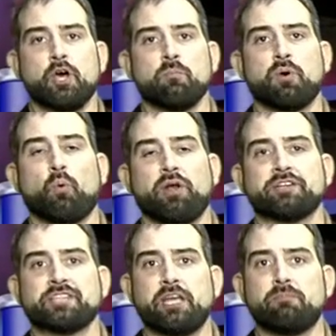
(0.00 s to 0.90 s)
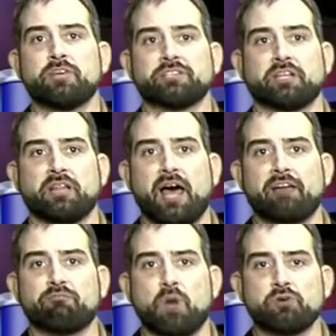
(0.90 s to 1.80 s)
but when a team does a lot
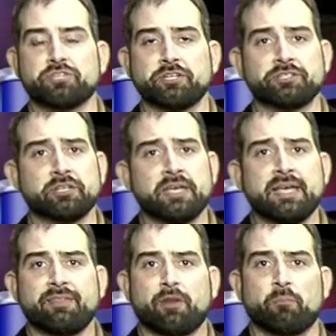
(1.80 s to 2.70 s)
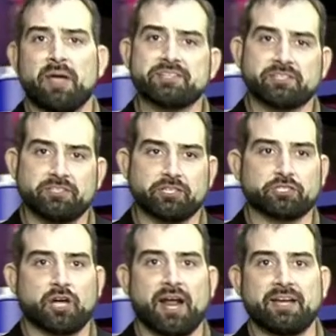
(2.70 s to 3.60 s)
of motion, they're basically just
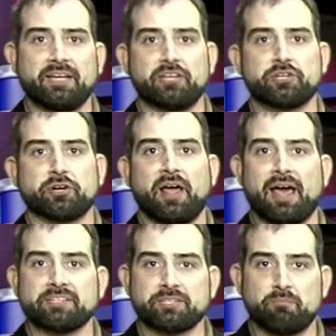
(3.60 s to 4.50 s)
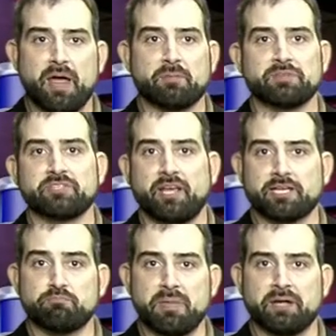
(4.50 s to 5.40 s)
trying to get your guys to make
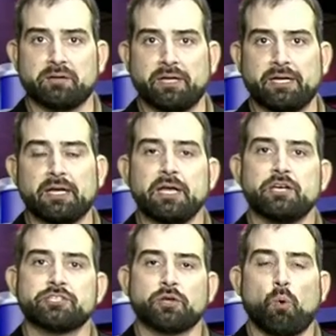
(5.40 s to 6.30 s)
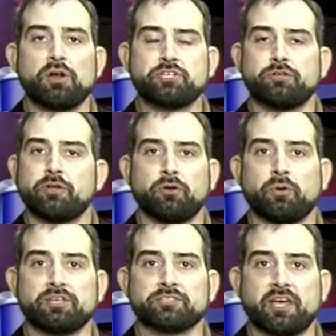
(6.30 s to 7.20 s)
mistakes mentally. So what you do
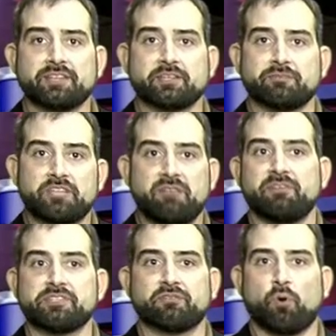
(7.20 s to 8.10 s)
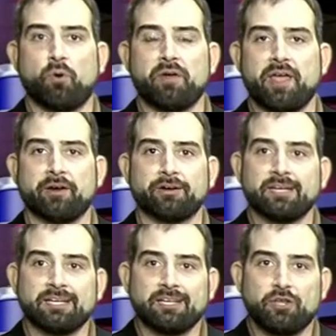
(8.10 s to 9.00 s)
is, as a defensive coordinator,
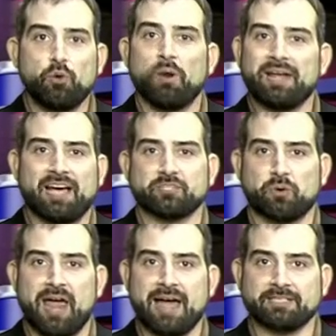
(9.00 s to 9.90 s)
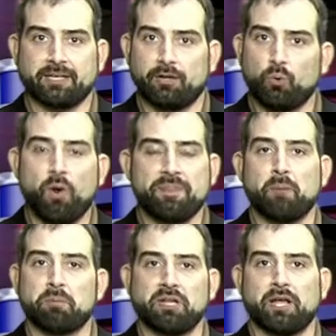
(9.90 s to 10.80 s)
you want guys reacting. You want
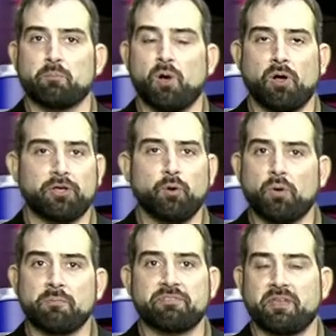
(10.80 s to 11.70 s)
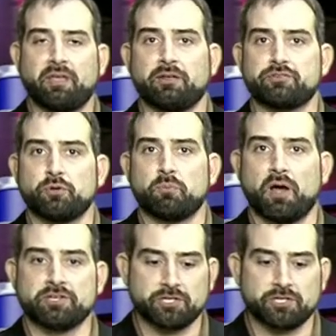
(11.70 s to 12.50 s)
them playing ball. You don't want them thinking too much.